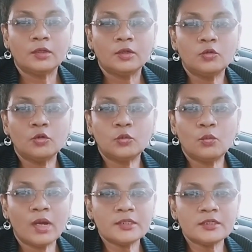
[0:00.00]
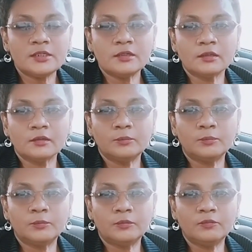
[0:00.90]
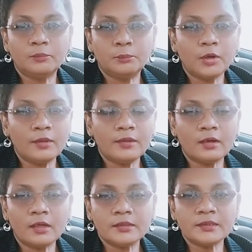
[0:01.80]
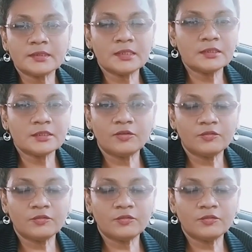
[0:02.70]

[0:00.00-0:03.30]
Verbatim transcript: Don't watch your brother or your sister